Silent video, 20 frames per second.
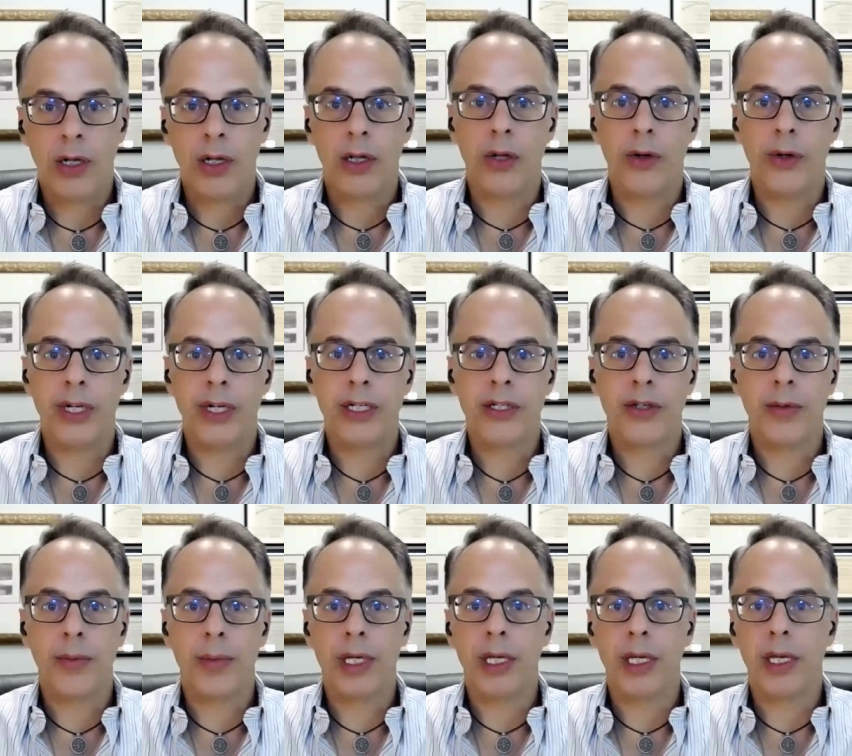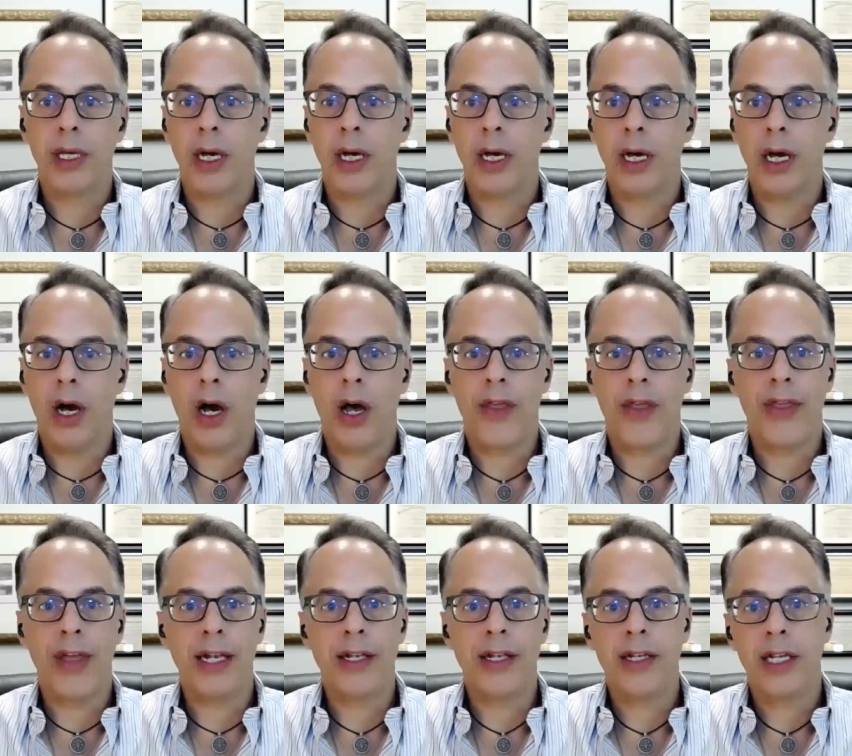learning to be
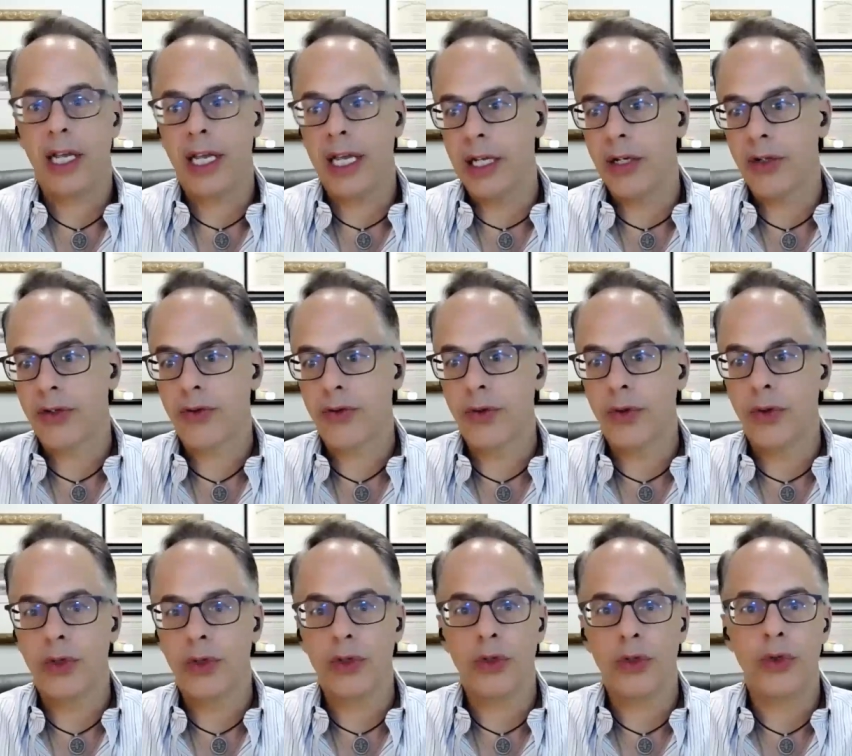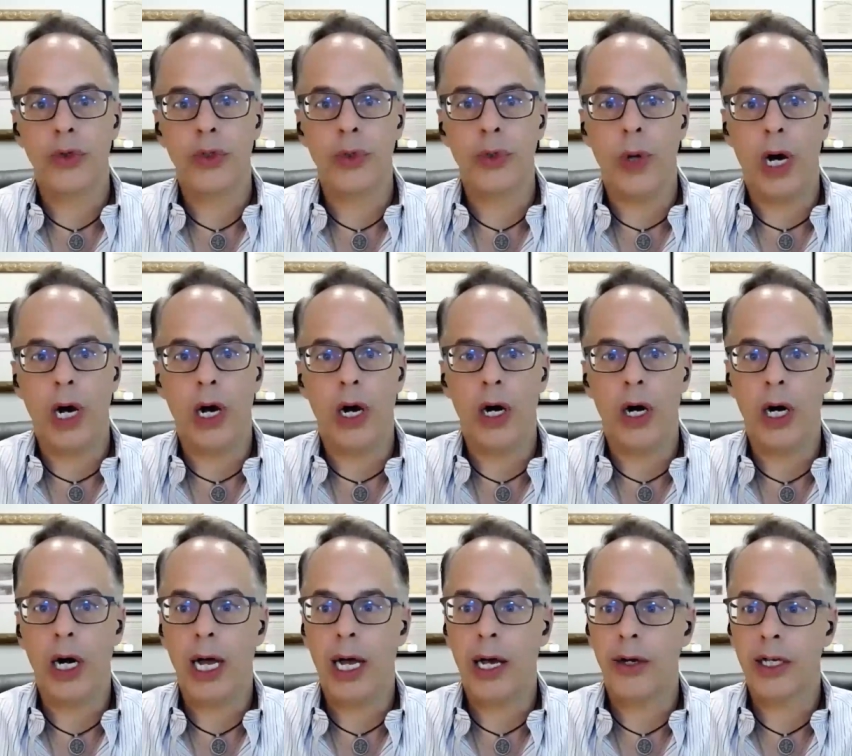authentic and true to who you
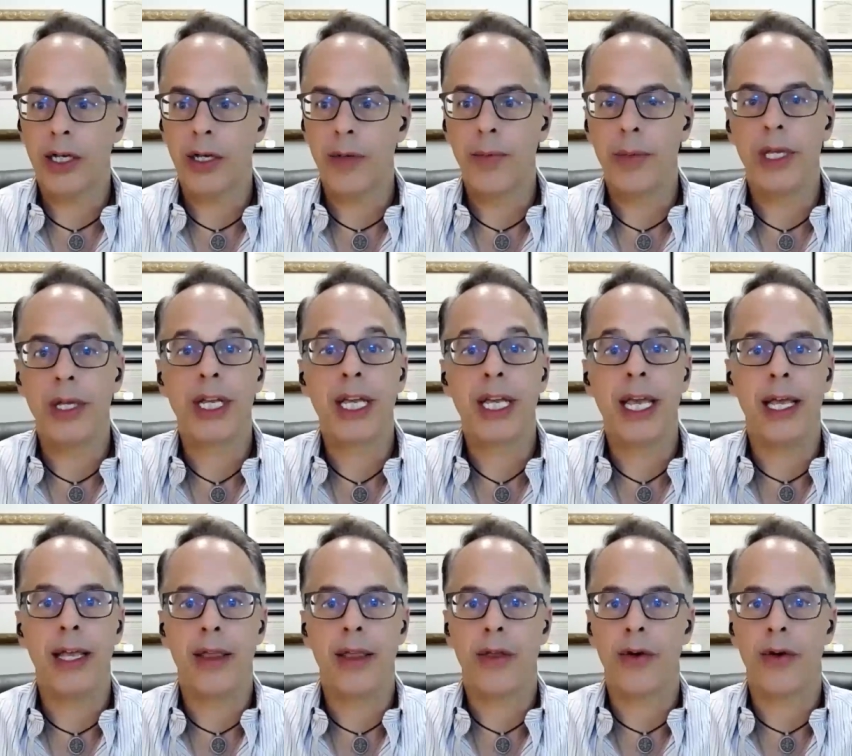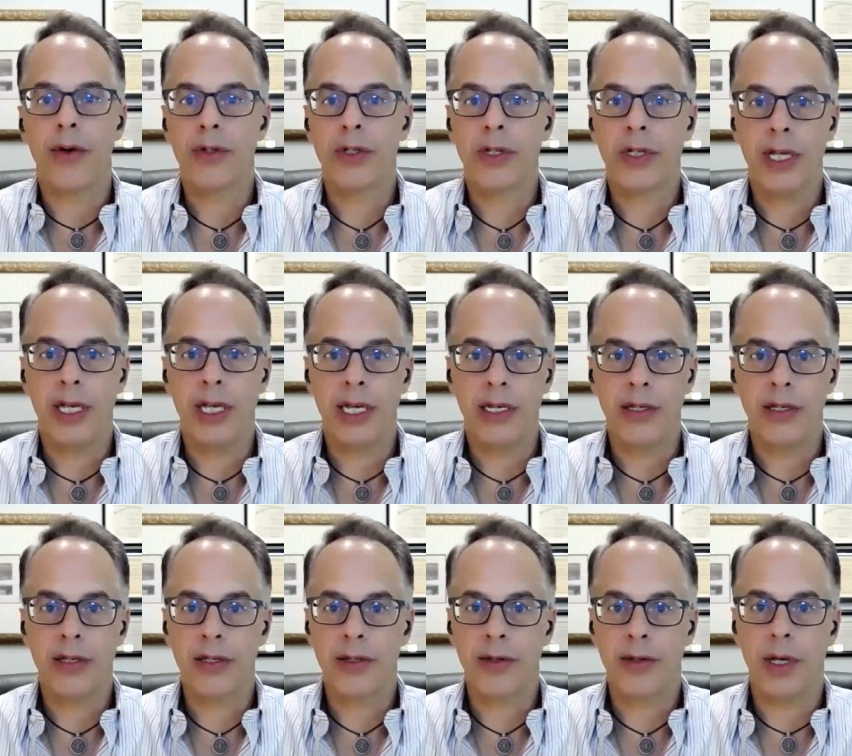are, how to communicate those
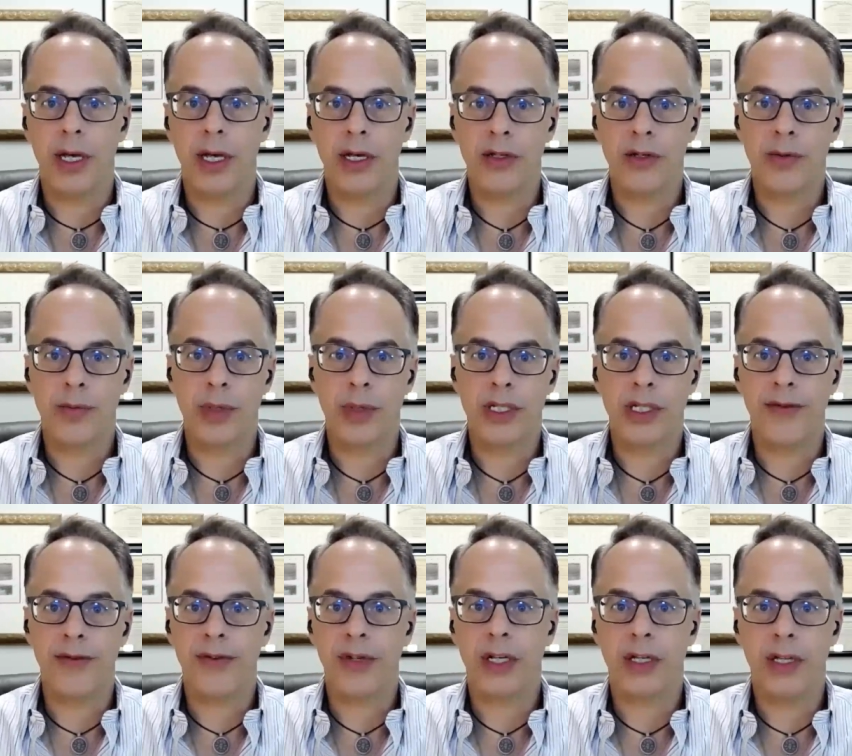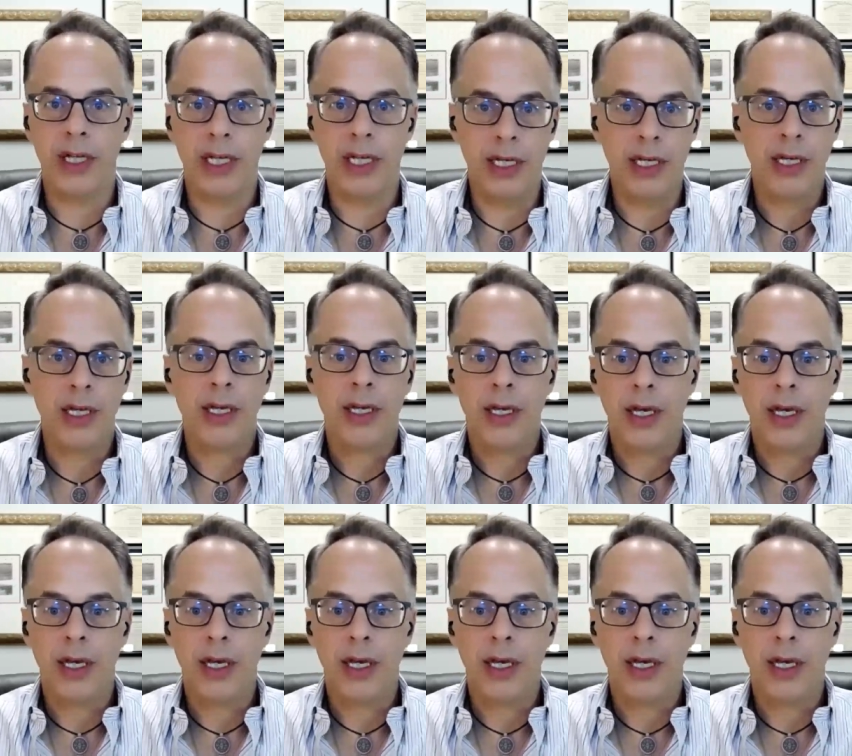things specifically